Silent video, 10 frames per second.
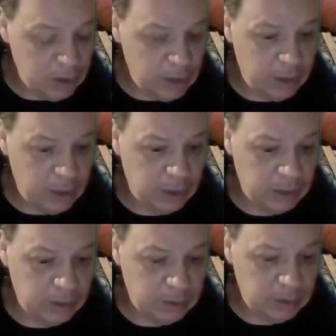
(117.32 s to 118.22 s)

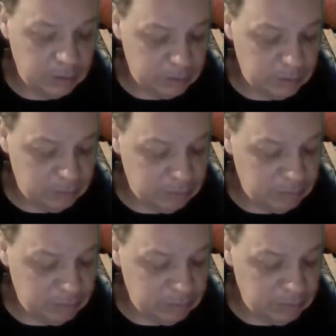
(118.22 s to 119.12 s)
And
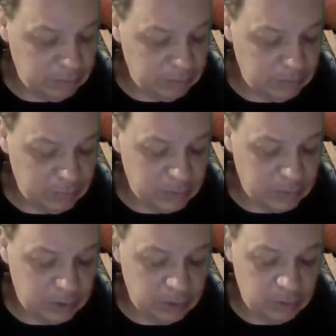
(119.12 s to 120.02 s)

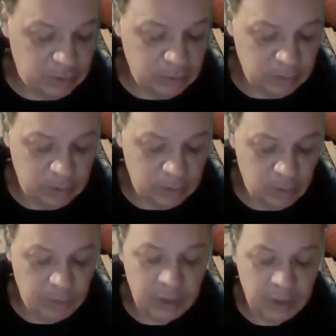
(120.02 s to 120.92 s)
still,
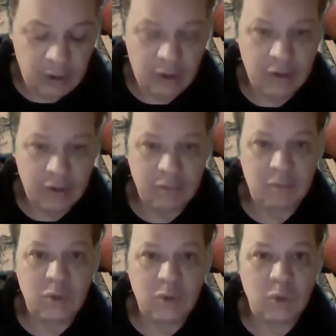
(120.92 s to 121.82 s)
no bid on
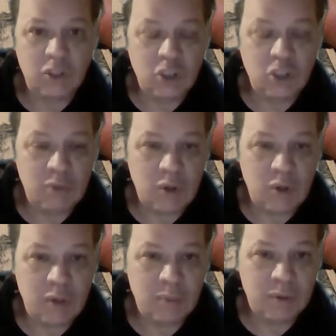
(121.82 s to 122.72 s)
who wants to blow up